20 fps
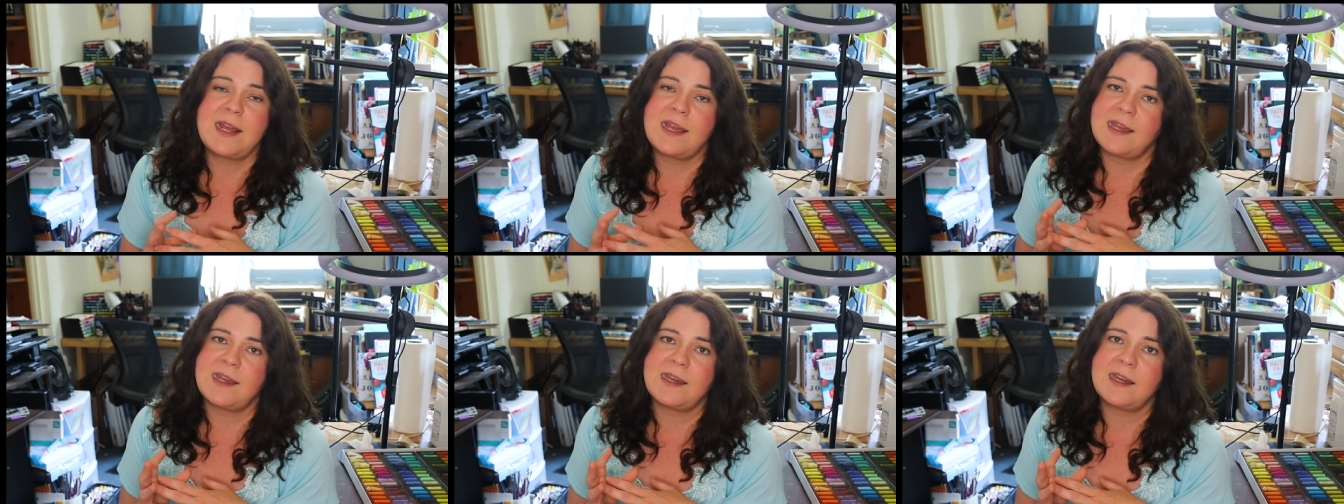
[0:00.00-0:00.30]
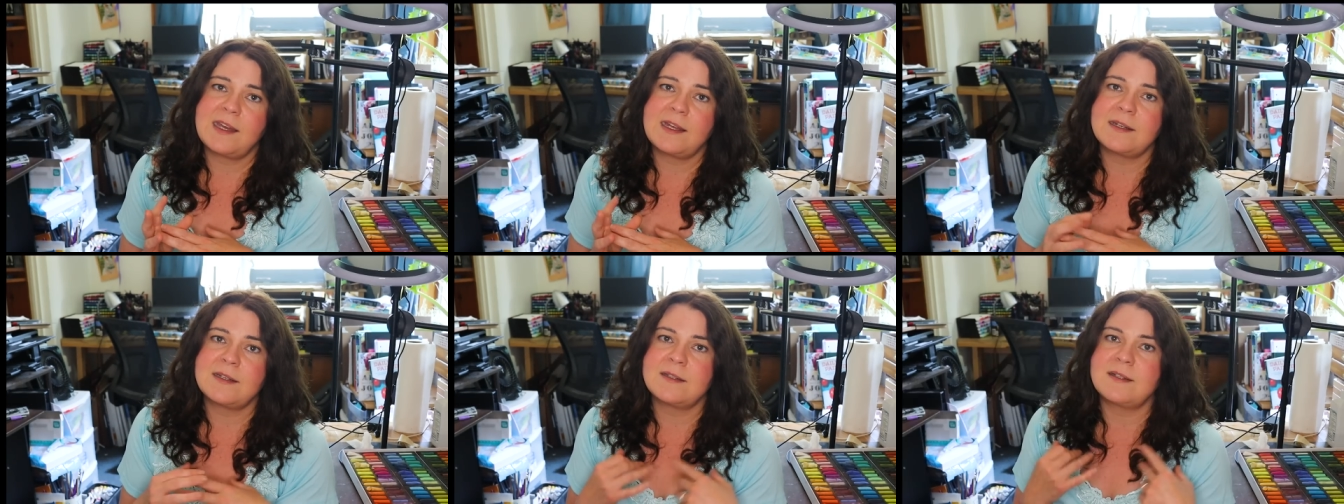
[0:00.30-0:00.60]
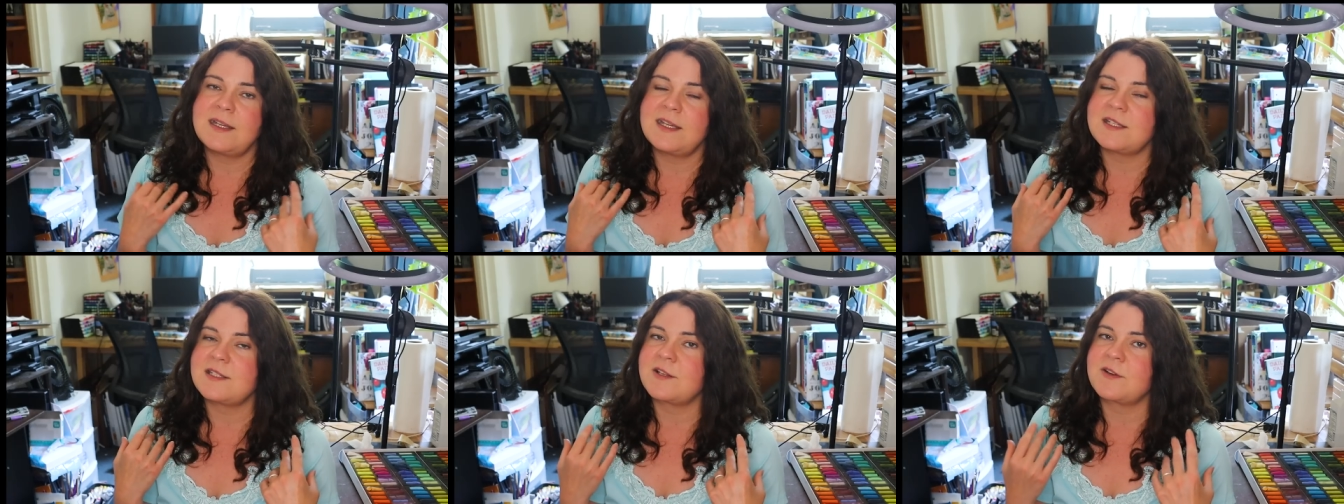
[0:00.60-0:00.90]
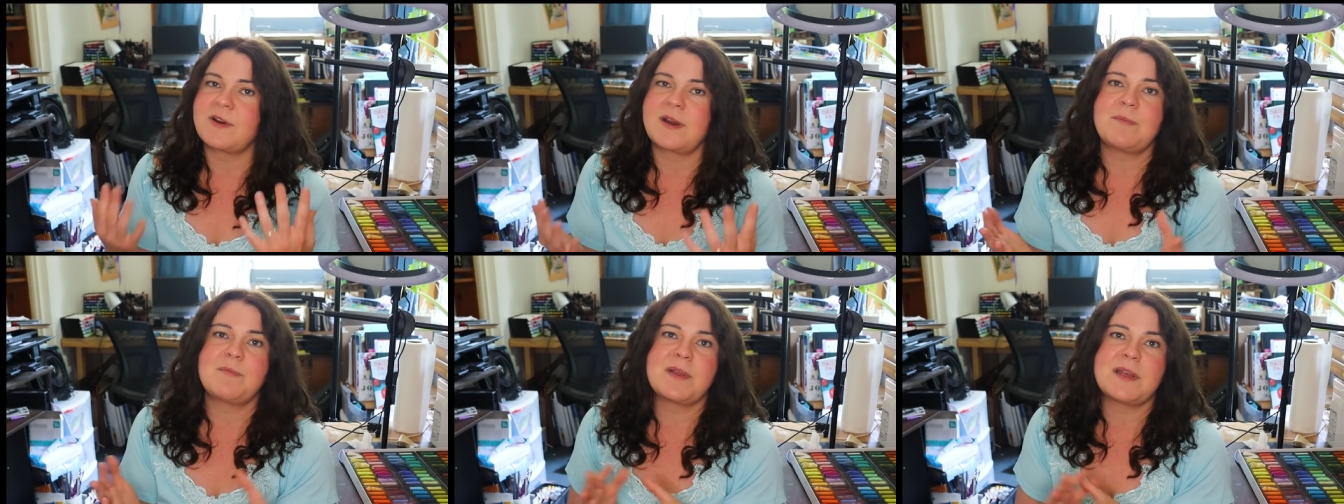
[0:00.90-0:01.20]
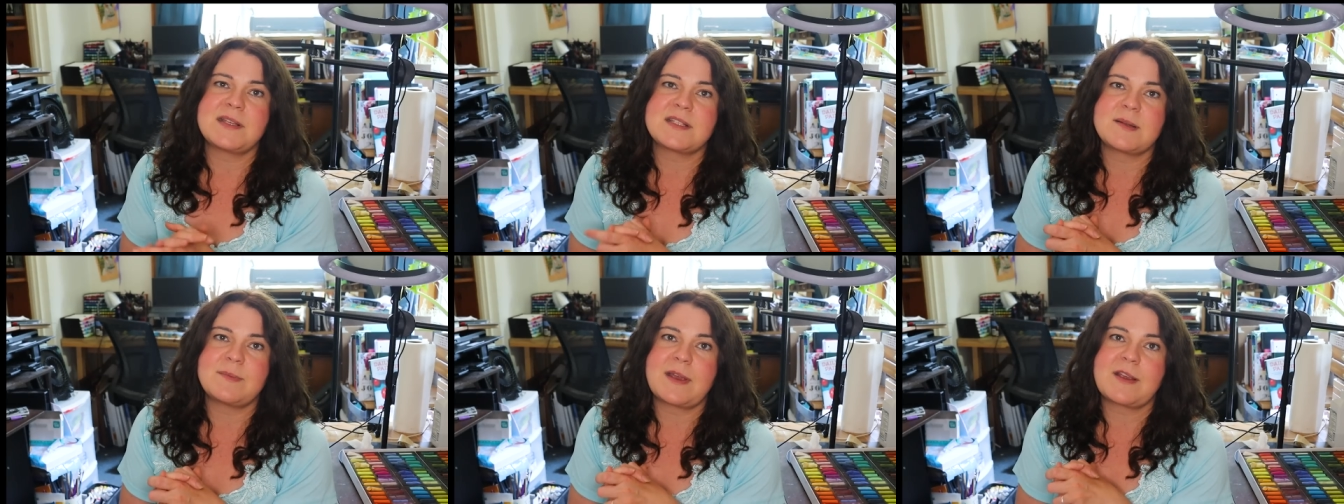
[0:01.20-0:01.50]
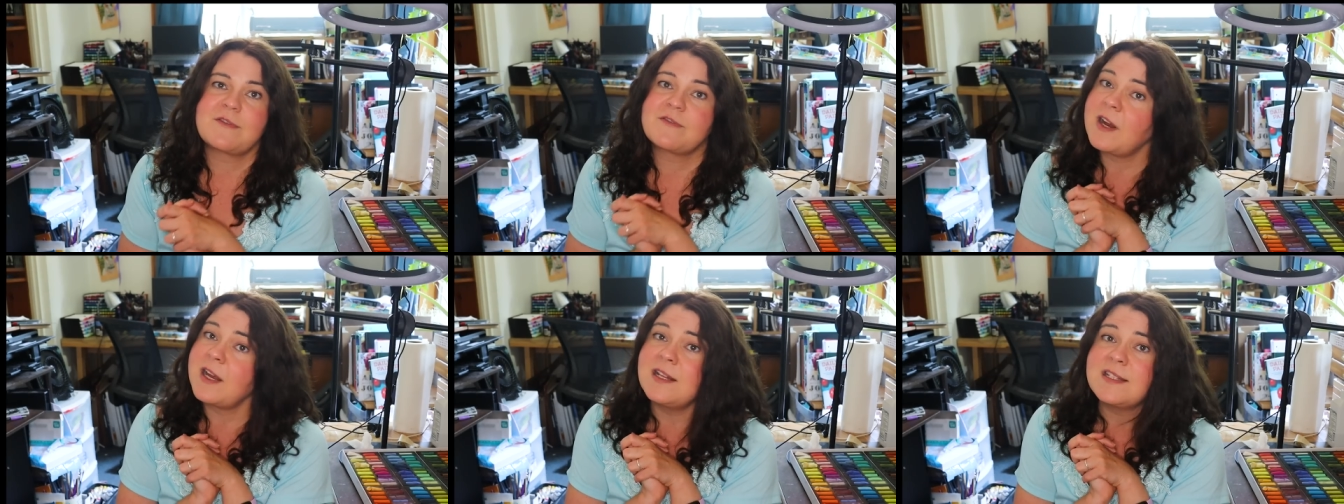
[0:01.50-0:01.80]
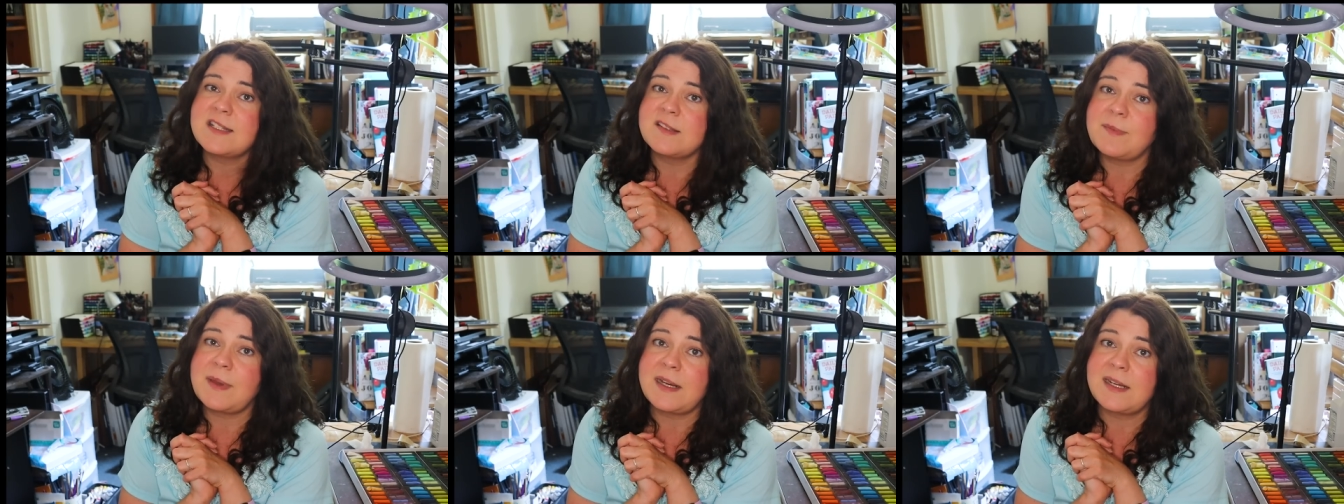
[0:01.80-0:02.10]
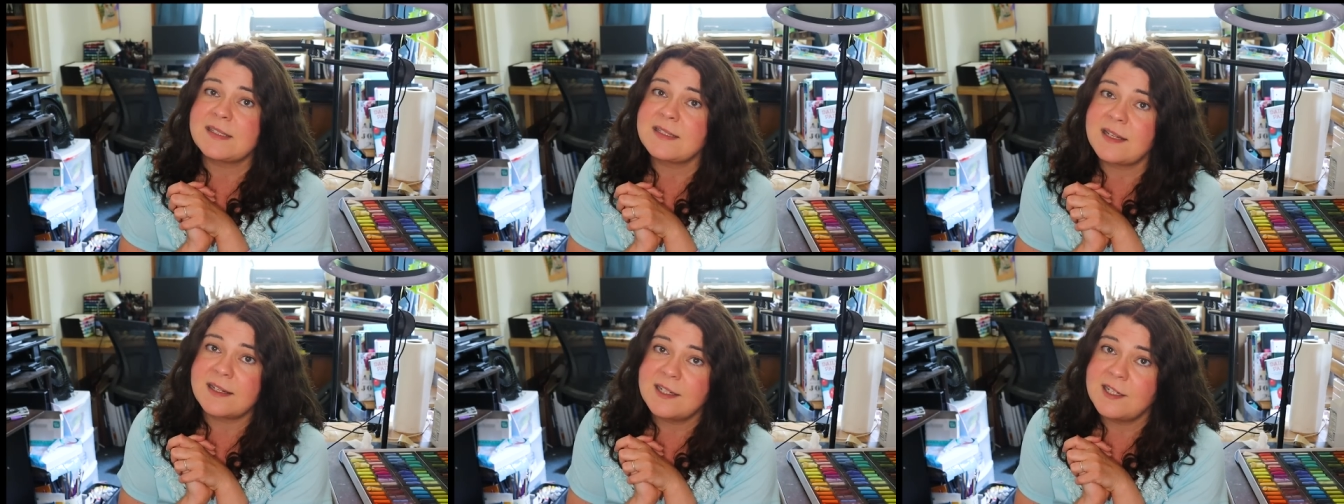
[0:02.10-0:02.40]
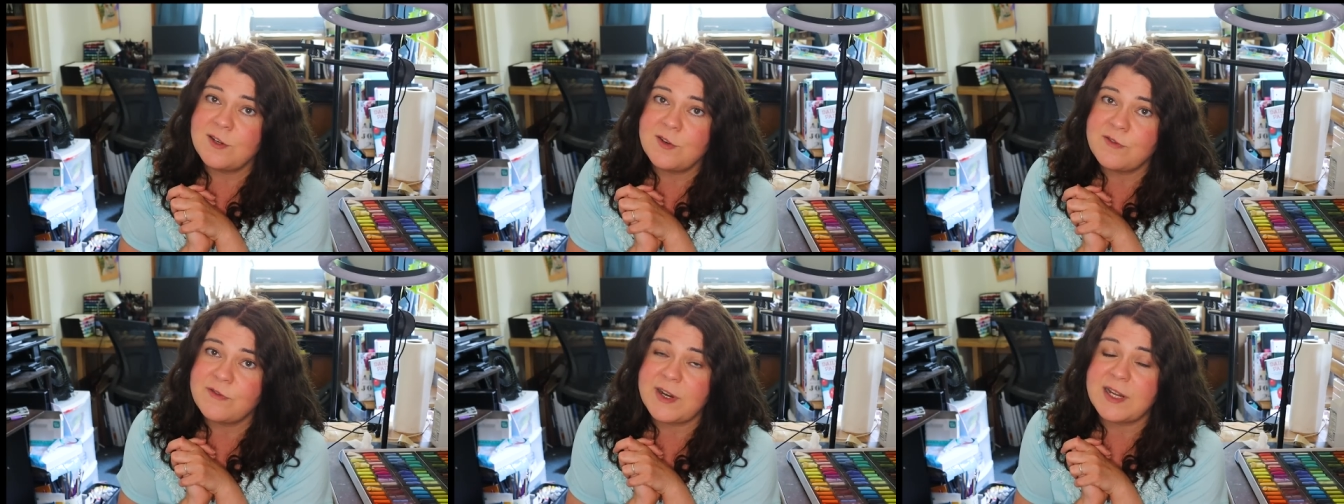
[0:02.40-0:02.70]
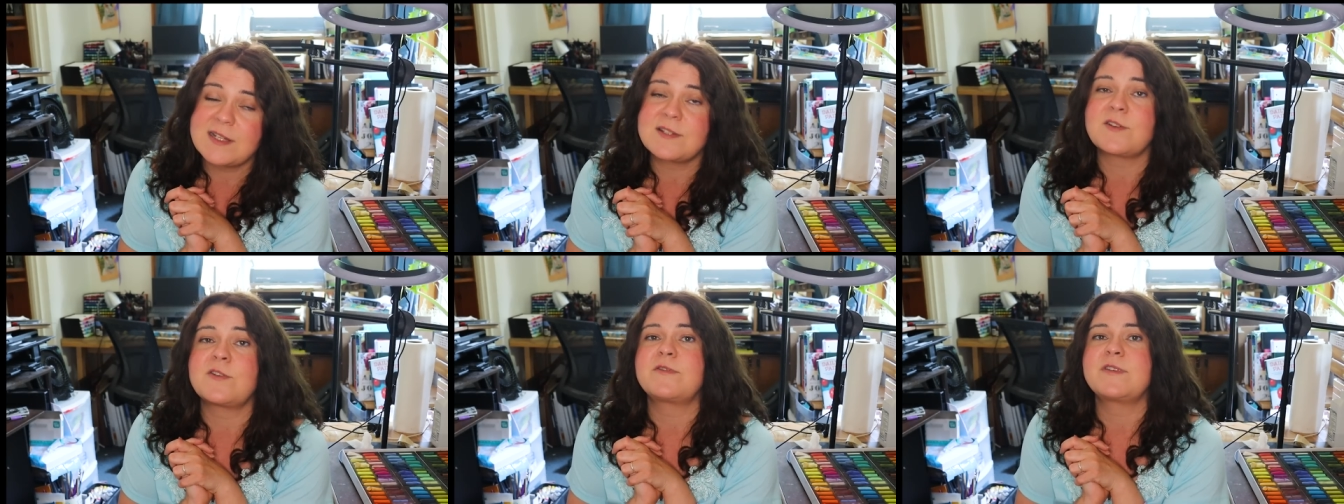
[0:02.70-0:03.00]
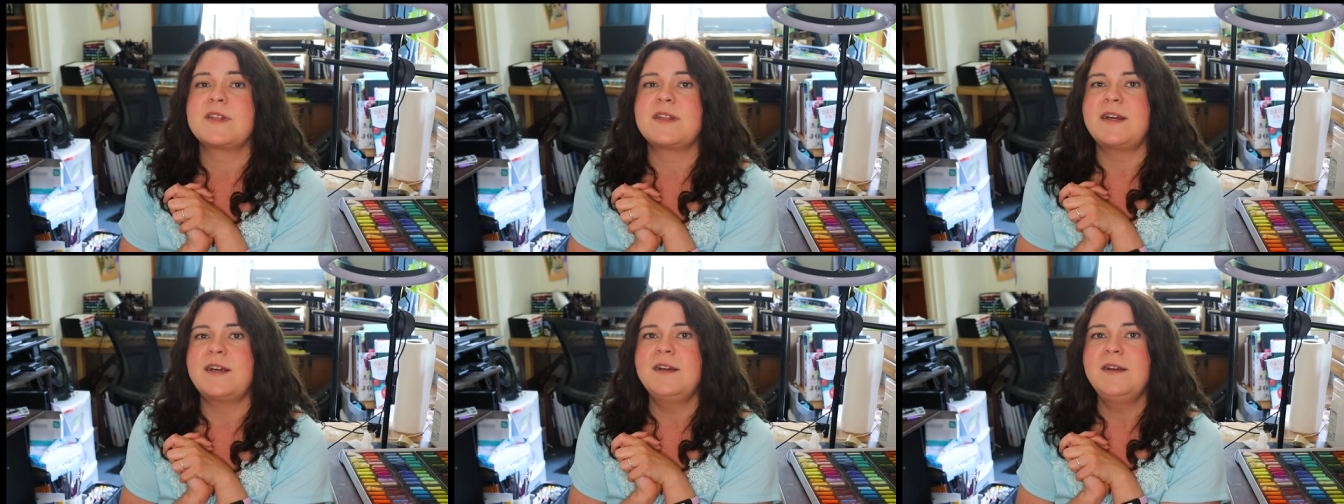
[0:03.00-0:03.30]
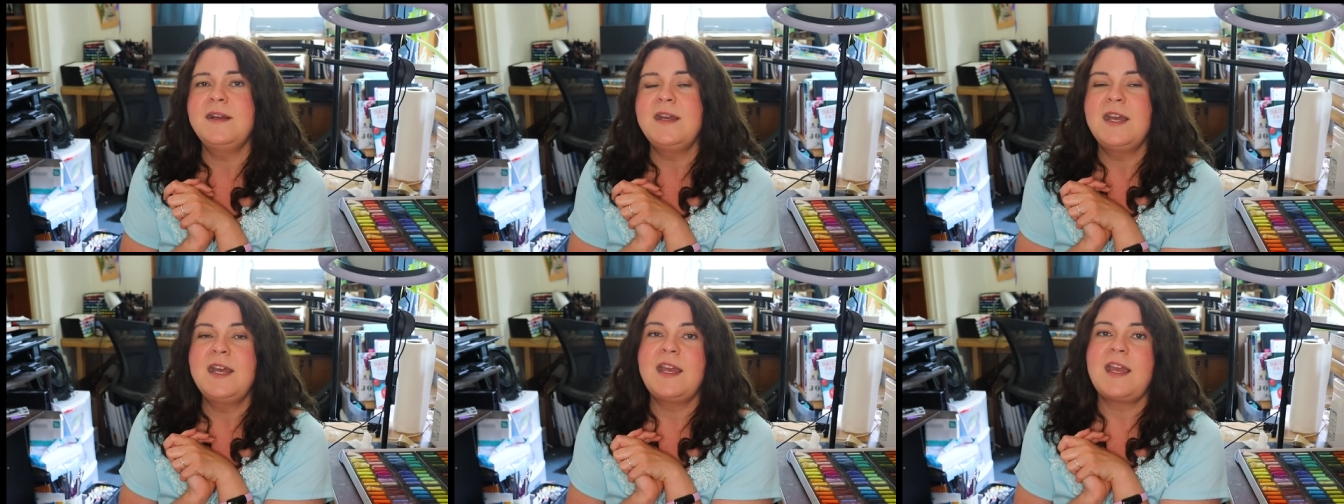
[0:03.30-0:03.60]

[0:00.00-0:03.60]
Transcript: and it's a great place to make friends. I've made a ton of new friends over there.